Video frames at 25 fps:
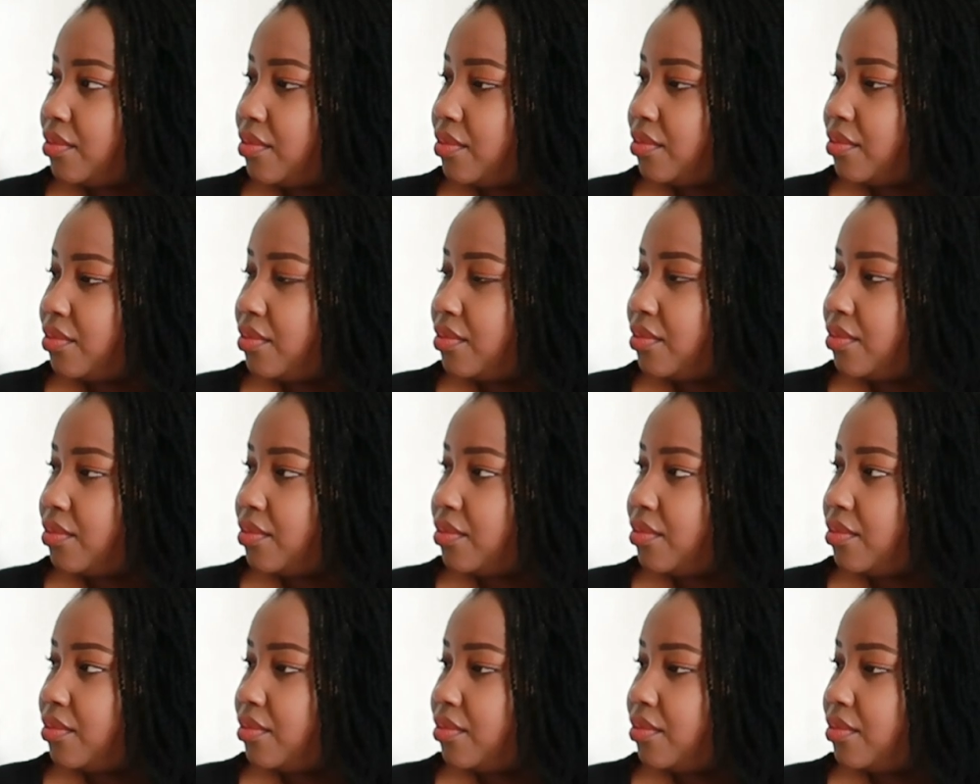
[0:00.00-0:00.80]

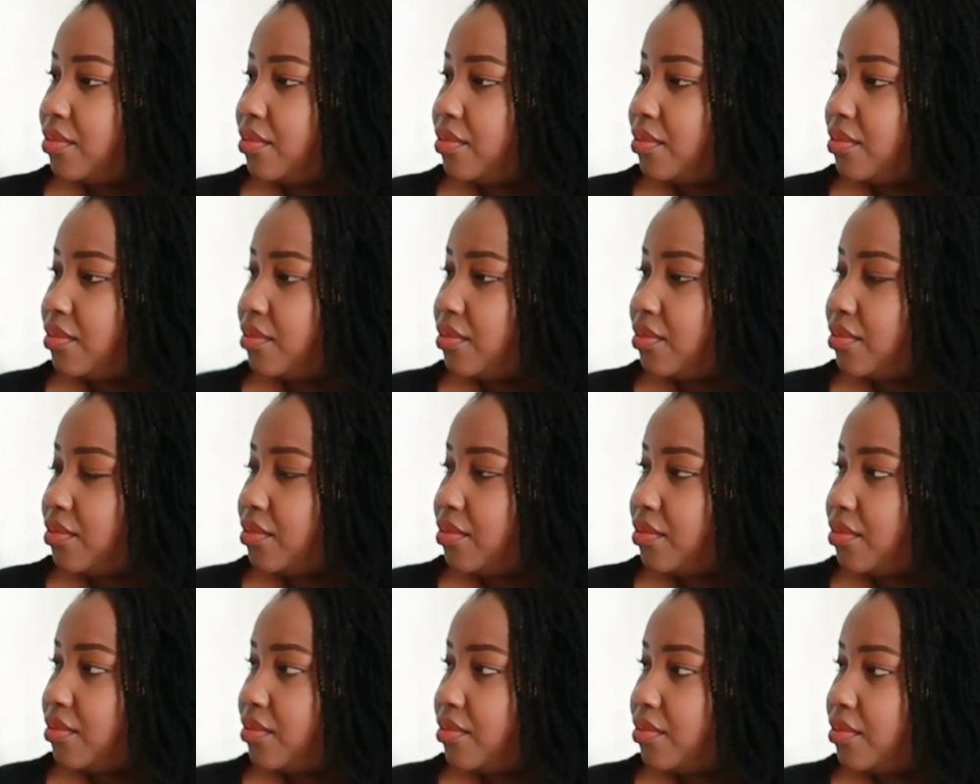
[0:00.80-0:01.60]

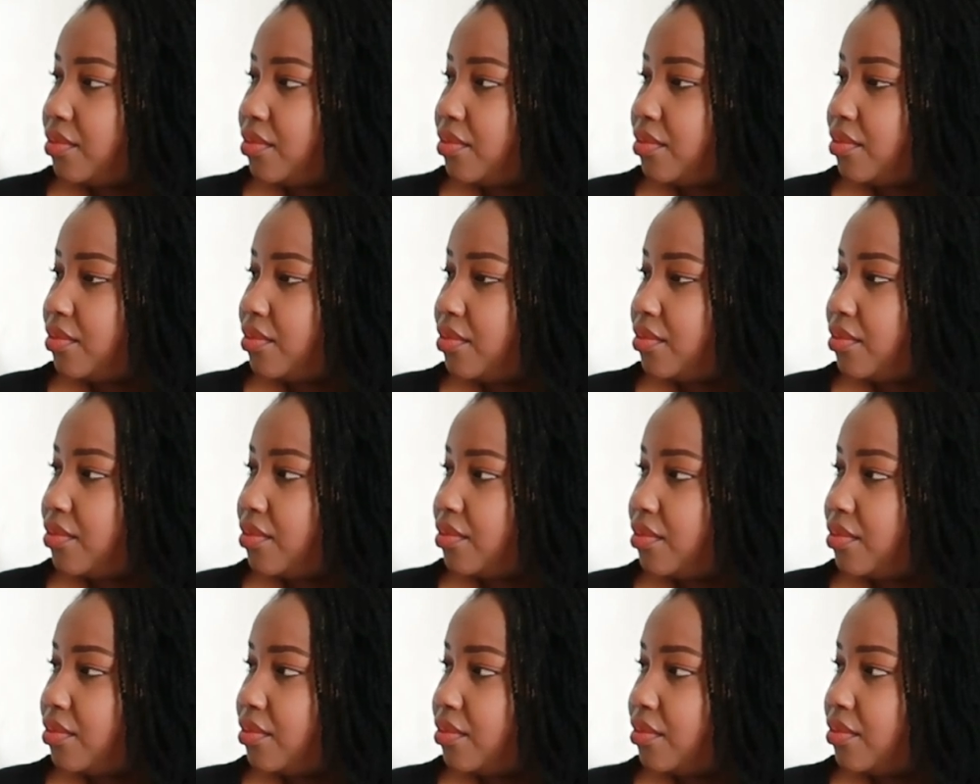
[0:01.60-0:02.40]

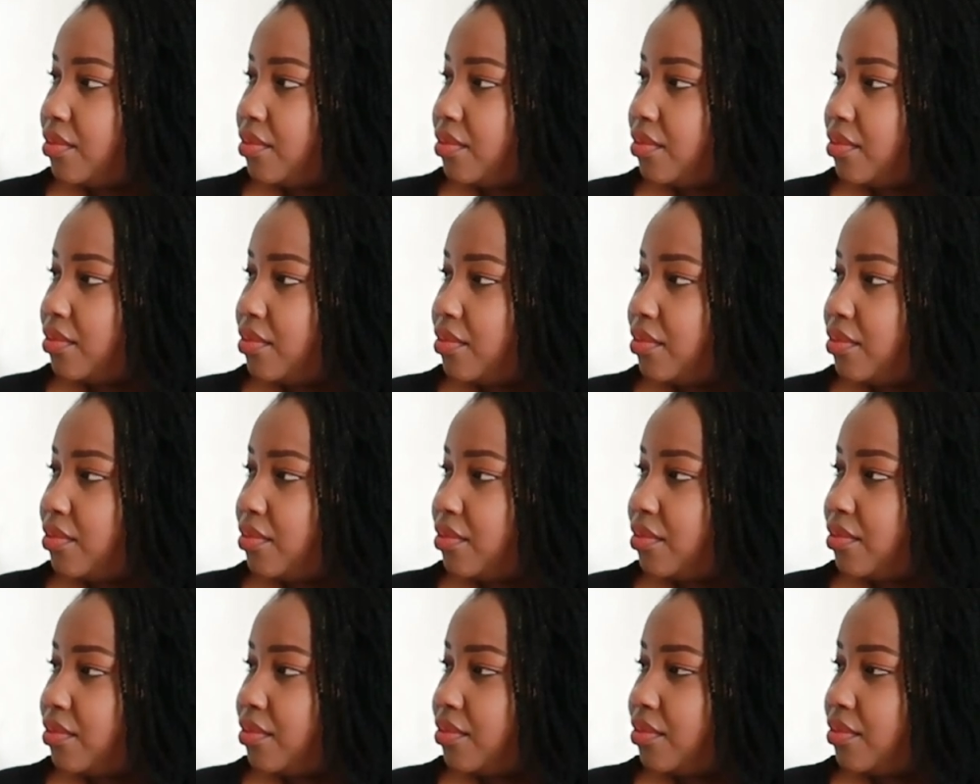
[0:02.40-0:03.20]

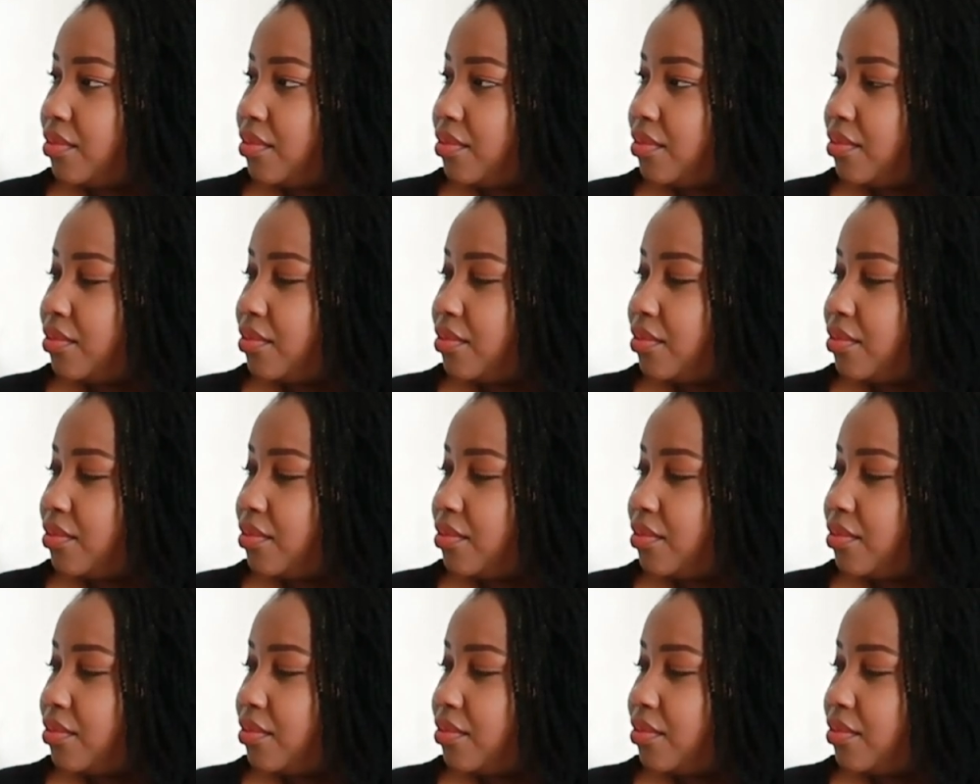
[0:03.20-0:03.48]
The person shown says nothing.